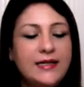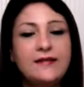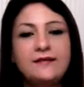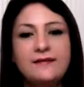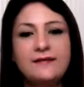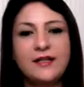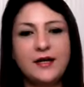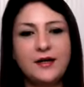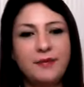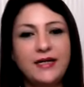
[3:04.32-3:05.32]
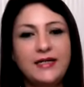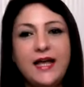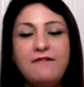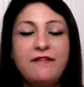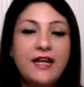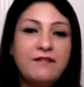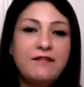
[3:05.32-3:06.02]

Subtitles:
they have very,